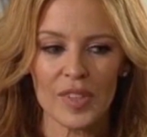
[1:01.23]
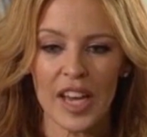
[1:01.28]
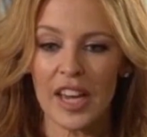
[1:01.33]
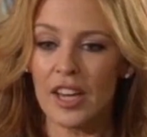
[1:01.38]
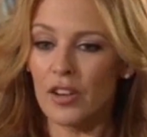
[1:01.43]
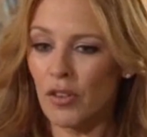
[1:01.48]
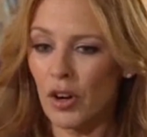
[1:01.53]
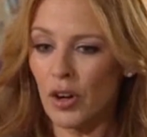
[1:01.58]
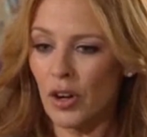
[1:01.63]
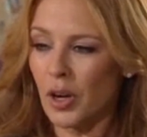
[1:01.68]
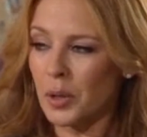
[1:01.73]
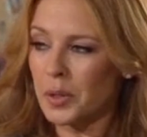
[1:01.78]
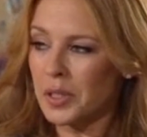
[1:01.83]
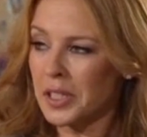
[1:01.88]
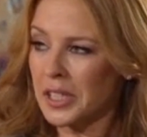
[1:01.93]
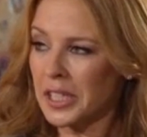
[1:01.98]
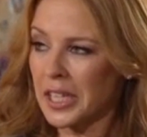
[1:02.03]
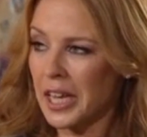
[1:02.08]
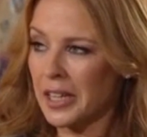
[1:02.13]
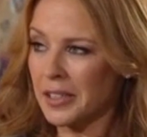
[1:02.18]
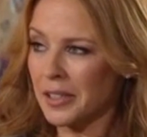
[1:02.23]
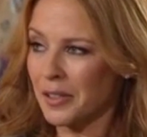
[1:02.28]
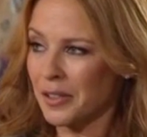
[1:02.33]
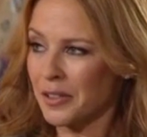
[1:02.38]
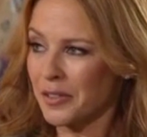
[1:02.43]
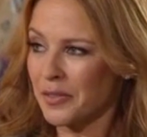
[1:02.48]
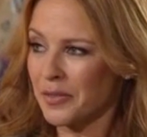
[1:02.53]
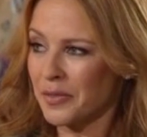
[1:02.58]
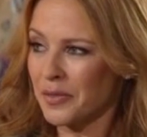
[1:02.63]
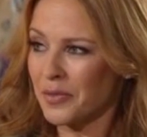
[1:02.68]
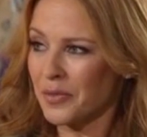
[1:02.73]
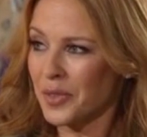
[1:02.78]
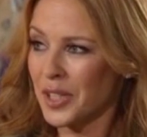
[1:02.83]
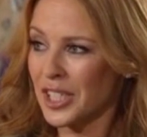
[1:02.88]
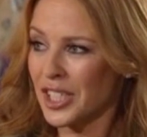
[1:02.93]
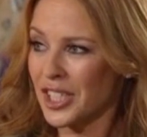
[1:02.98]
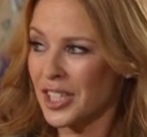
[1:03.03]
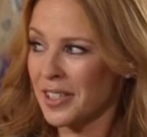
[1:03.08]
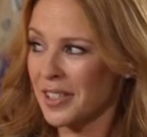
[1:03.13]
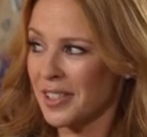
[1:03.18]
he wrote I Was Gonna Cancel,
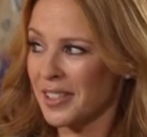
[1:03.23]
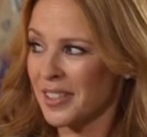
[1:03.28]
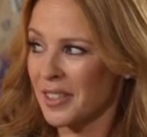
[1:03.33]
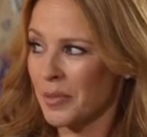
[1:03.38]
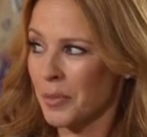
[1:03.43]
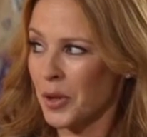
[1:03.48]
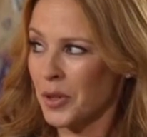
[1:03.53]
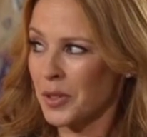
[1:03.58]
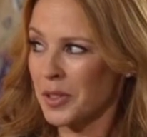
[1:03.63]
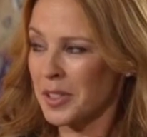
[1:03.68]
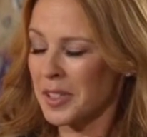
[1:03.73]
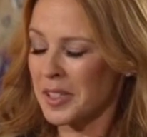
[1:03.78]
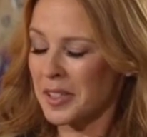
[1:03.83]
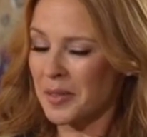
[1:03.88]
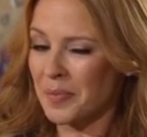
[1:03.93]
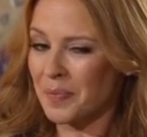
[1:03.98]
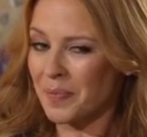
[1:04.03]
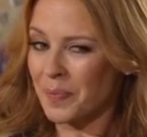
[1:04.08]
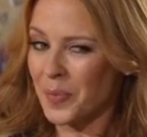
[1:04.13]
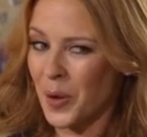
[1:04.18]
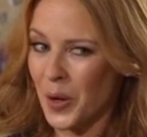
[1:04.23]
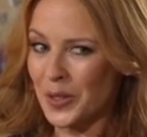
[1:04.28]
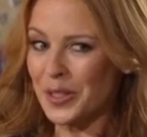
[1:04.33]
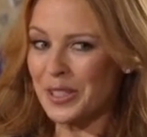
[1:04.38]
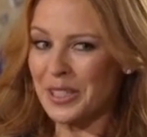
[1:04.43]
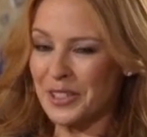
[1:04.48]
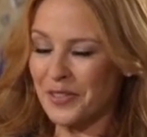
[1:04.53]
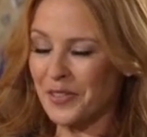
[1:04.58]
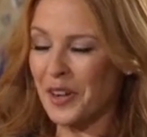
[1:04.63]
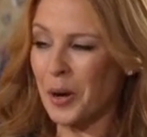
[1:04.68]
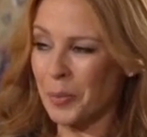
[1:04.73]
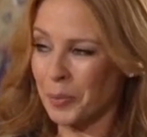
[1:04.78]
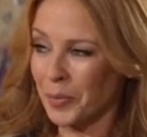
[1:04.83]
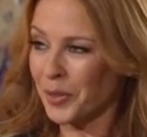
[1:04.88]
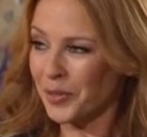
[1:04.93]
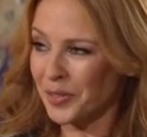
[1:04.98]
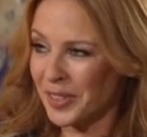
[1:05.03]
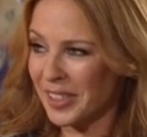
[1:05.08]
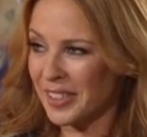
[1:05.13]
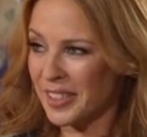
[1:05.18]
which is the most positive,
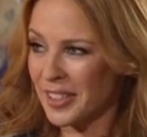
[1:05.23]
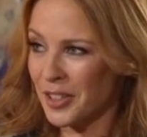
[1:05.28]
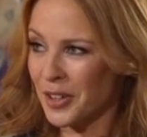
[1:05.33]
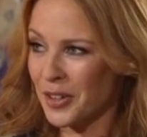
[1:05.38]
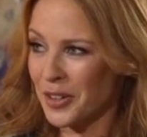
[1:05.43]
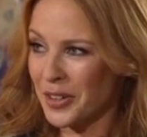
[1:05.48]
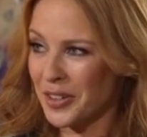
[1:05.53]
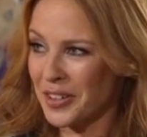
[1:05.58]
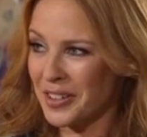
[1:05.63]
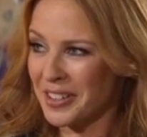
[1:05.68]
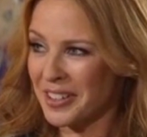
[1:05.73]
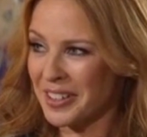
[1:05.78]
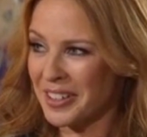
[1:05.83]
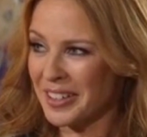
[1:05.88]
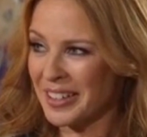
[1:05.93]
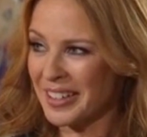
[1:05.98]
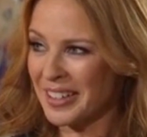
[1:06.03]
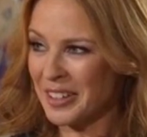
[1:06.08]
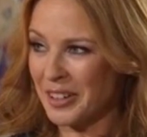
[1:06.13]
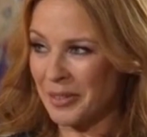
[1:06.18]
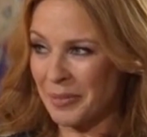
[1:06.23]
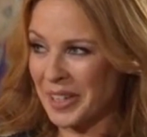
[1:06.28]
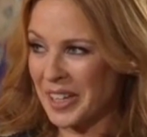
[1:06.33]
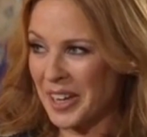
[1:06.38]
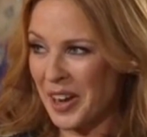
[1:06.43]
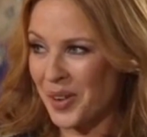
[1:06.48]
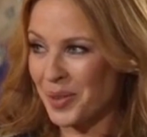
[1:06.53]
uplifting song on my